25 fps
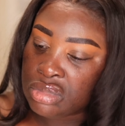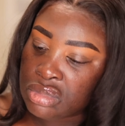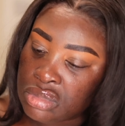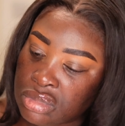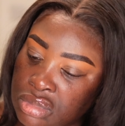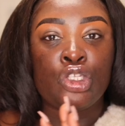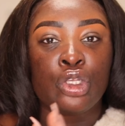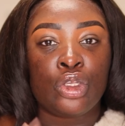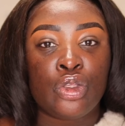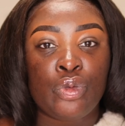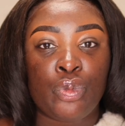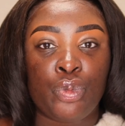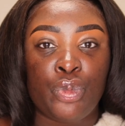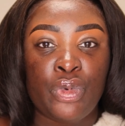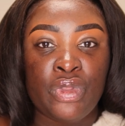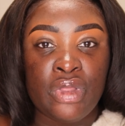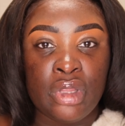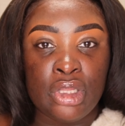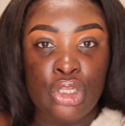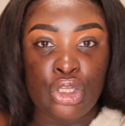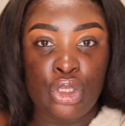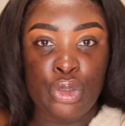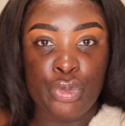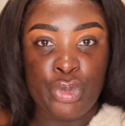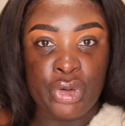So with the
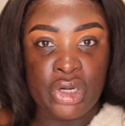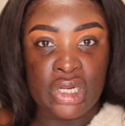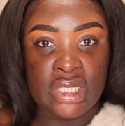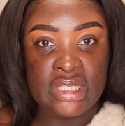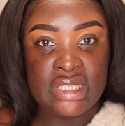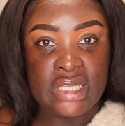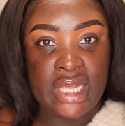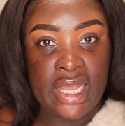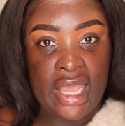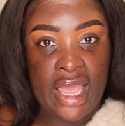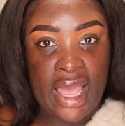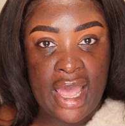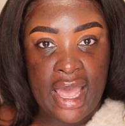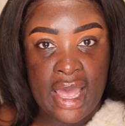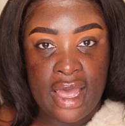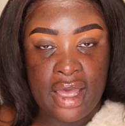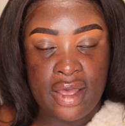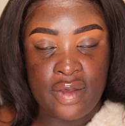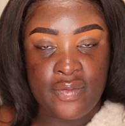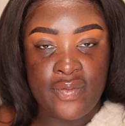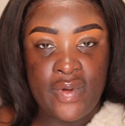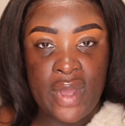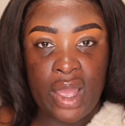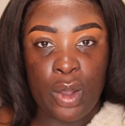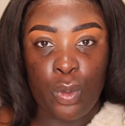new products I
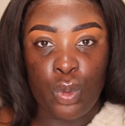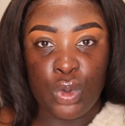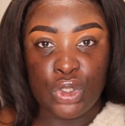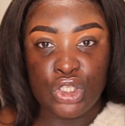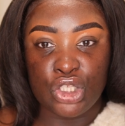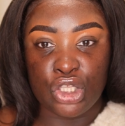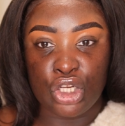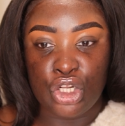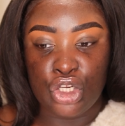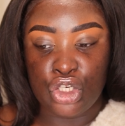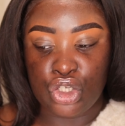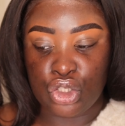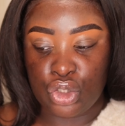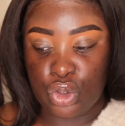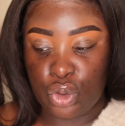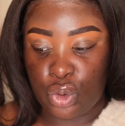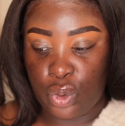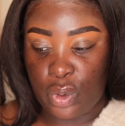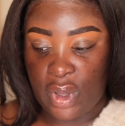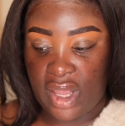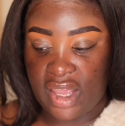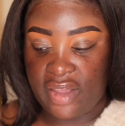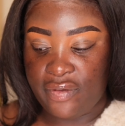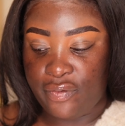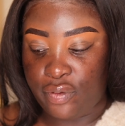have, I was going to
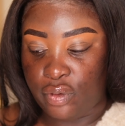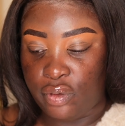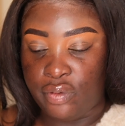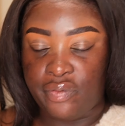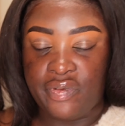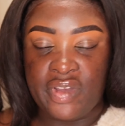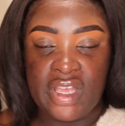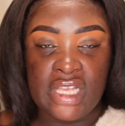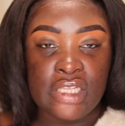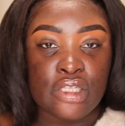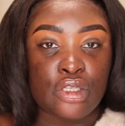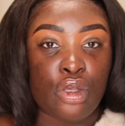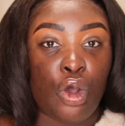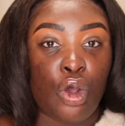do a full face